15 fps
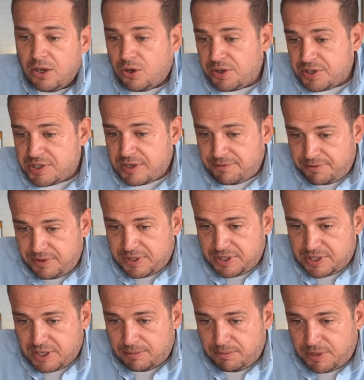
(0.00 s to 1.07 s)
on the 7th of
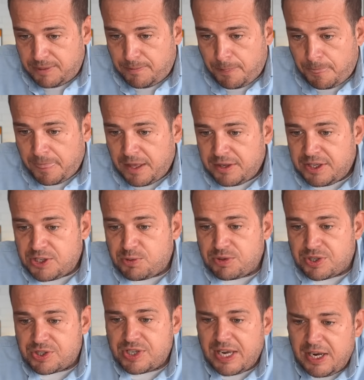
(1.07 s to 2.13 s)
December. This
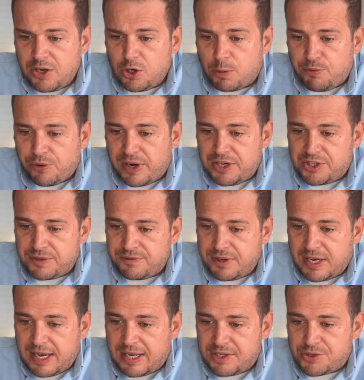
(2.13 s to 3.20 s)
was the second operation
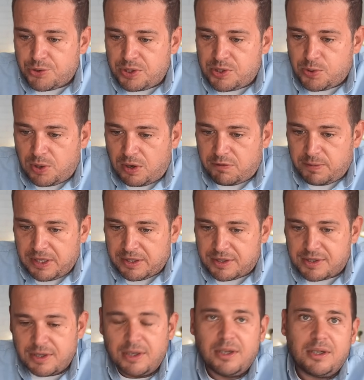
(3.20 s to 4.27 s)
for cancer in 12
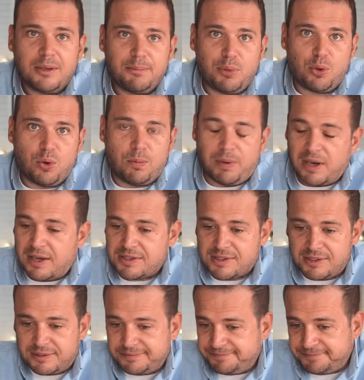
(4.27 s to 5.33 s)
months. Poor
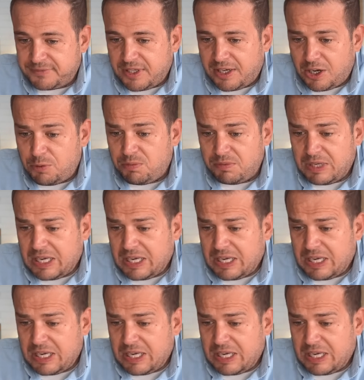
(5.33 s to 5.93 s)
bastard. I